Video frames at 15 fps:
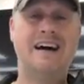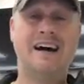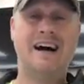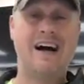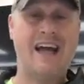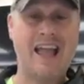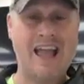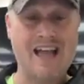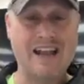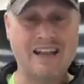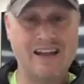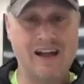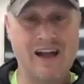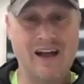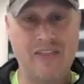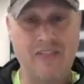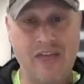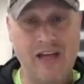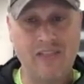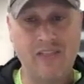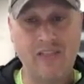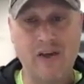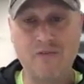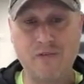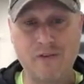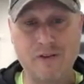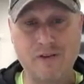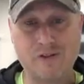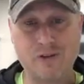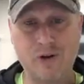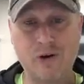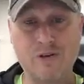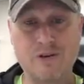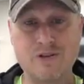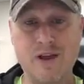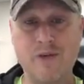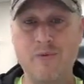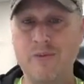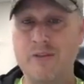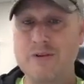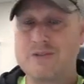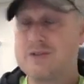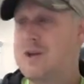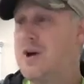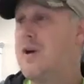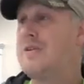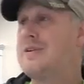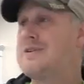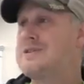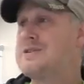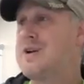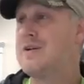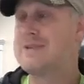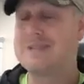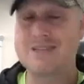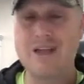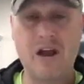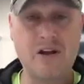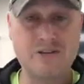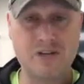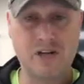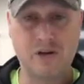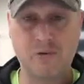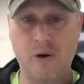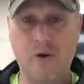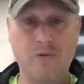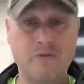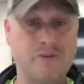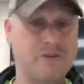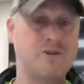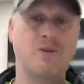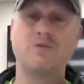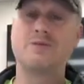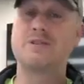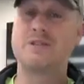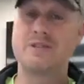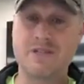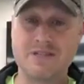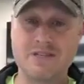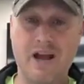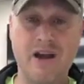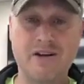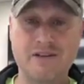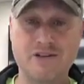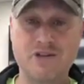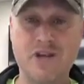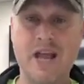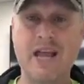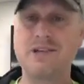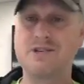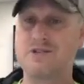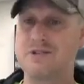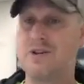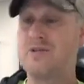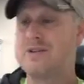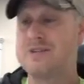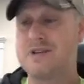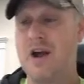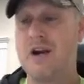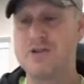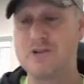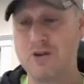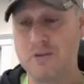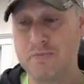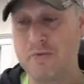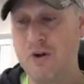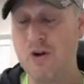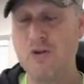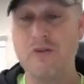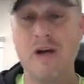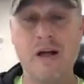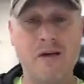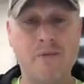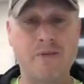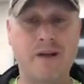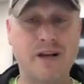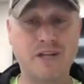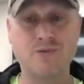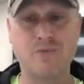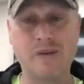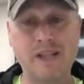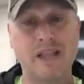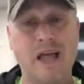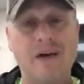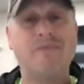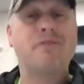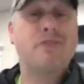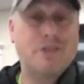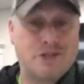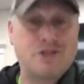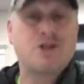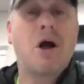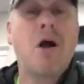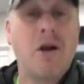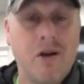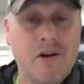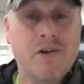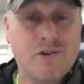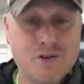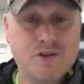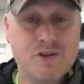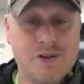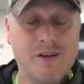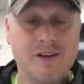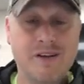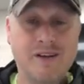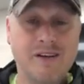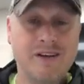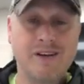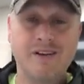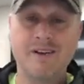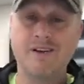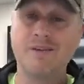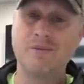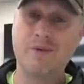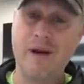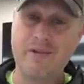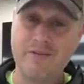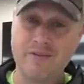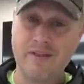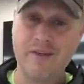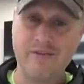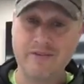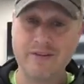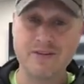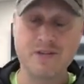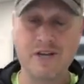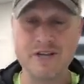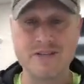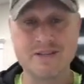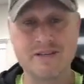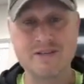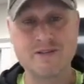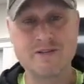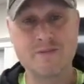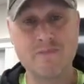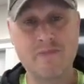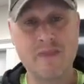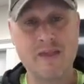uh, and that love for the church and there's no there's no desire to grow there's no desire to change there's no desire to improve because we love the church rather than loving jesus